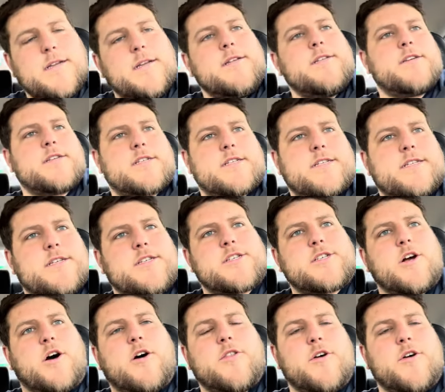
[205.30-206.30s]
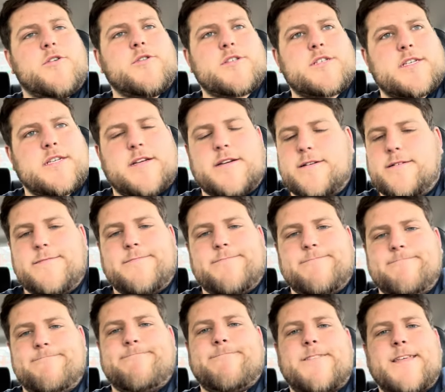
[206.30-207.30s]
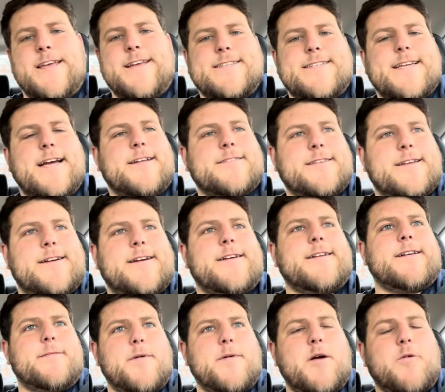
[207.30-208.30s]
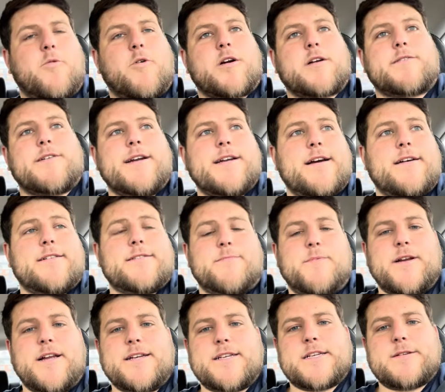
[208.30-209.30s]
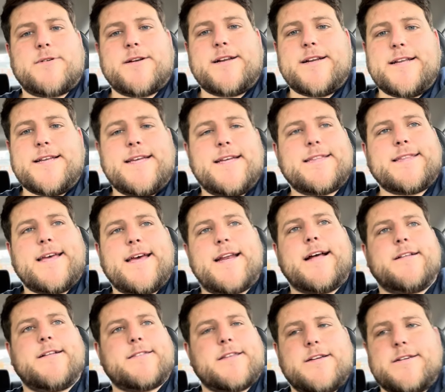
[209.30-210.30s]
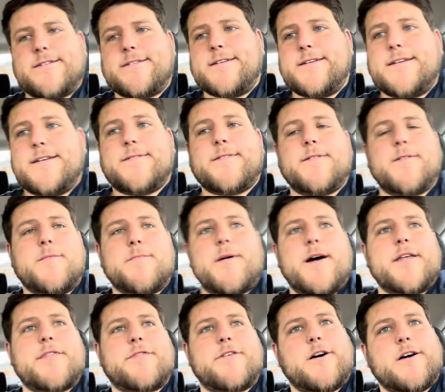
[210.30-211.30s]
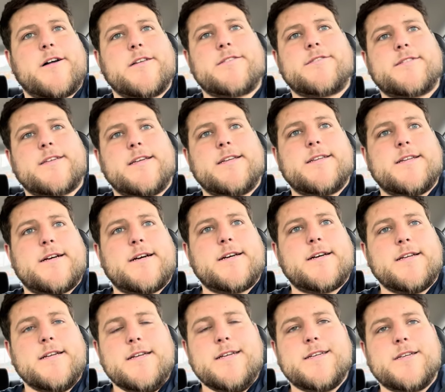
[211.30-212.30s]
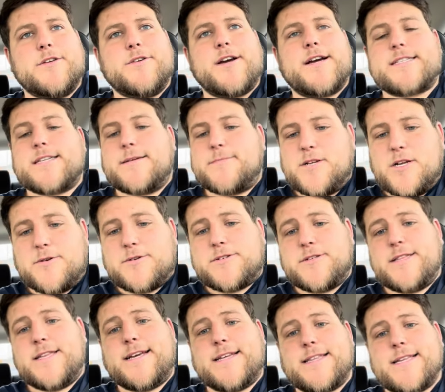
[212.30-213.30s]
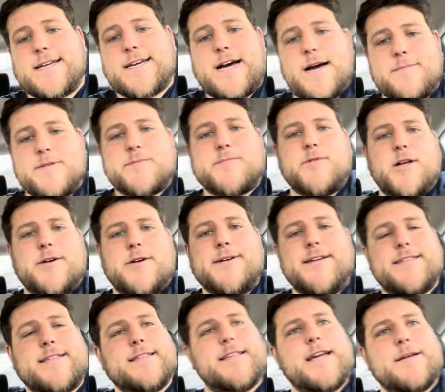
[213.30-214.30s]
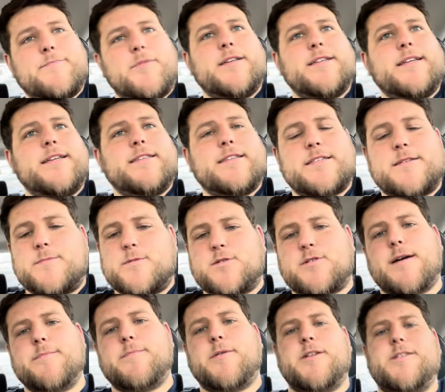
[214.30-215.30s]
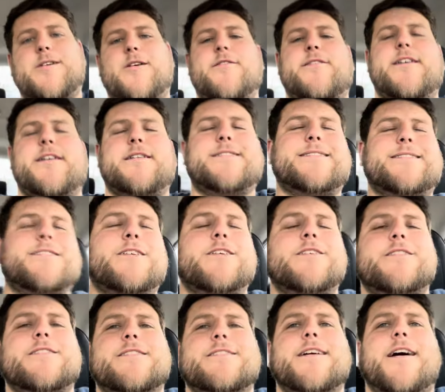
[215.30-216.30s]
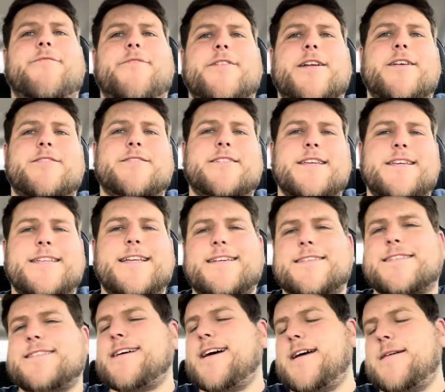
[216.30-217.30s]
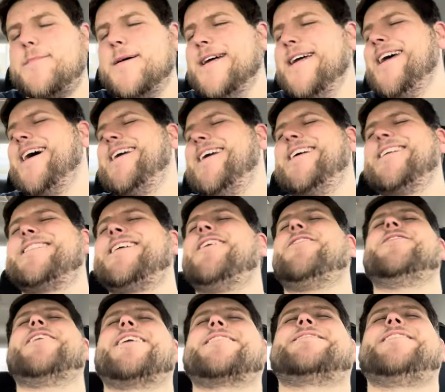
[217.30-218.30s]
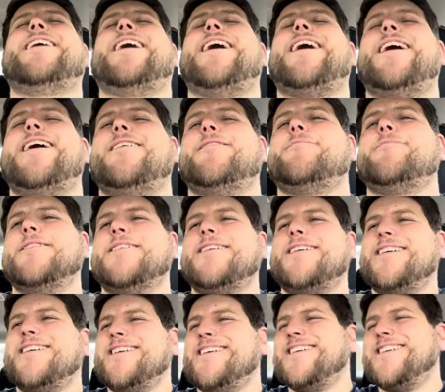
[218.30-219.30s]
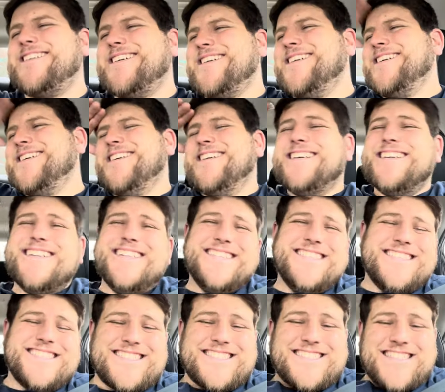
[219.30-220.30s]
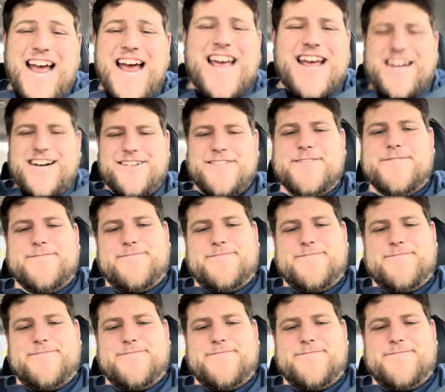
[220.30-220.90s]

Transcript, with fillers: just saw those things out there, and I'm at work right now, but I just wanted to get that out there to you on my thoughts. And uh, you guys let me know what you think in the comments below. Hit the like button, hit the subscribe button, all that good stuff, and I'll see you next time. And until next time, see ya!